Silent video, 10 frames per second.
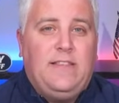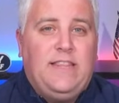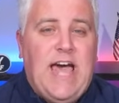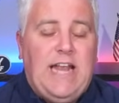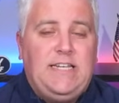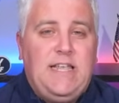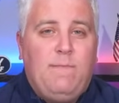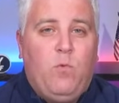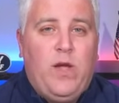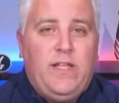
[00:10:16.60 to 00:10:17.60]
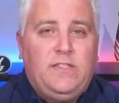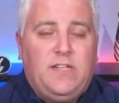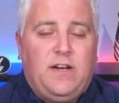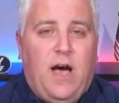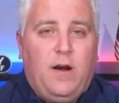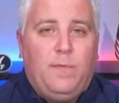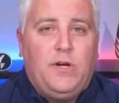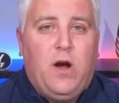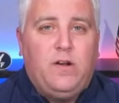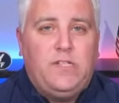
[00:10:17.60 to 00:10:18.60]
that team wins, and Connor
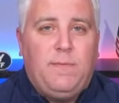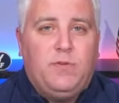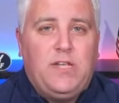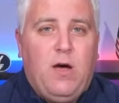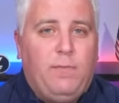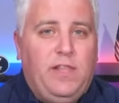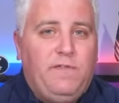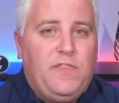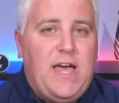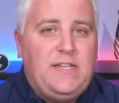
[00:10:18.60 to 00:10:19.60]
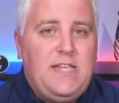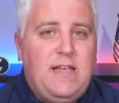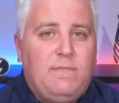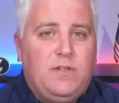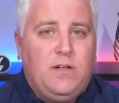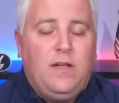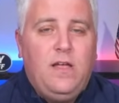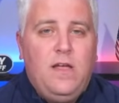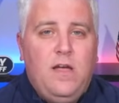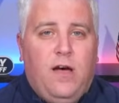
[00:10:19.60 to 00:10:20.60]
Bedard's able to help lift that team to
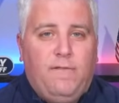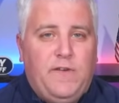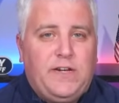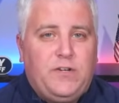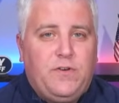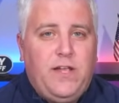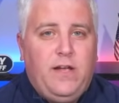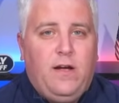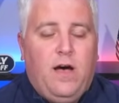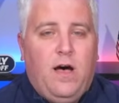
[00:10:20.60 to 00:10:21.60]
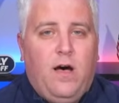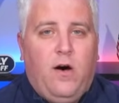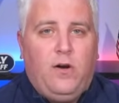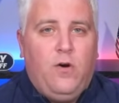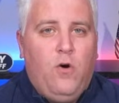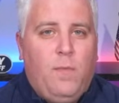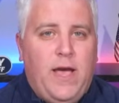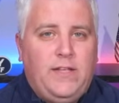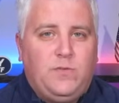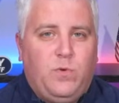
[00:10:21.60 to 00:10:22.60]
a victory on home
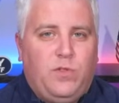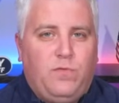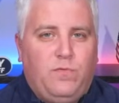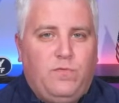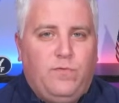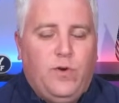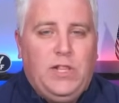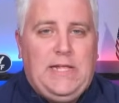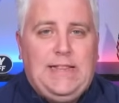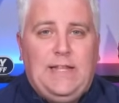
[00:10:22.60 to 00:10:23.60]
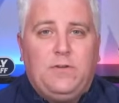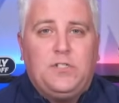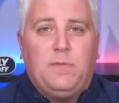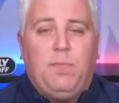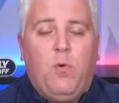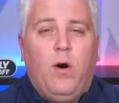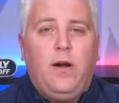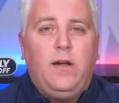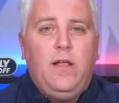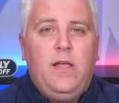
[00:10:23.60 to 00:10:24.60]
ice with really little
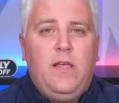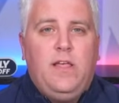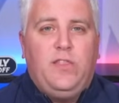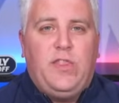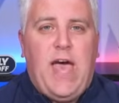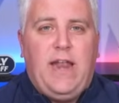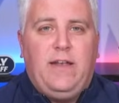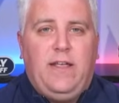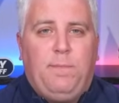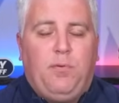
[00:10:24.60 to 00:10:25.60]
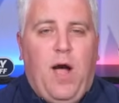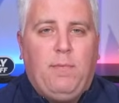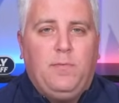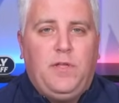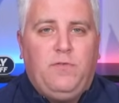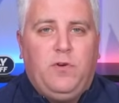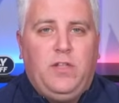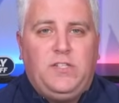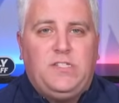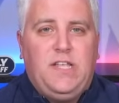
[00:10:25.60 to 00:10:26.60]
support, that it probably really
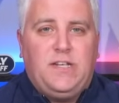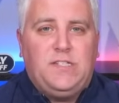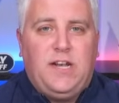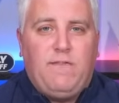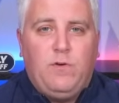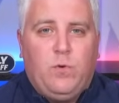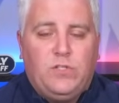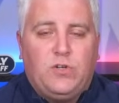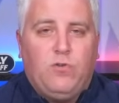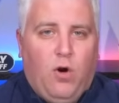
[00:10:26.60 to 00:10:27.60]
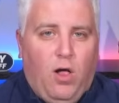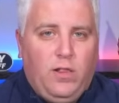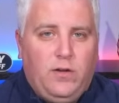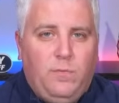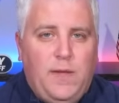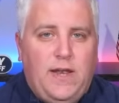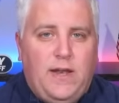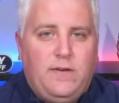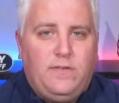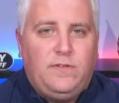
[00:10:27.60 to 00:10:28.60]
sticks in everyone's craw a little bit.
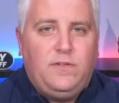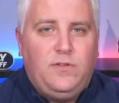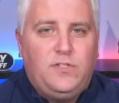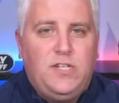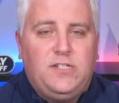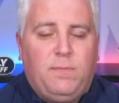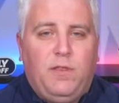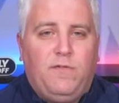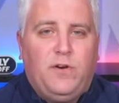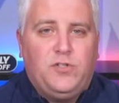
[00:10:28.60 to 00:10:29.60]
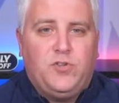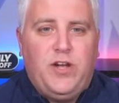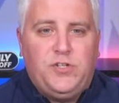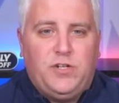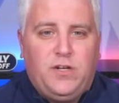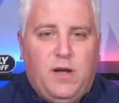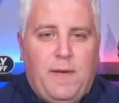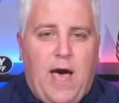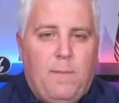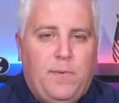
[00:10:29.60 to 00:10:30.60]
And you see some of the frustration come
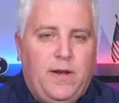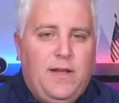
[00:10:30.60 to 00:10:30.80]
out. But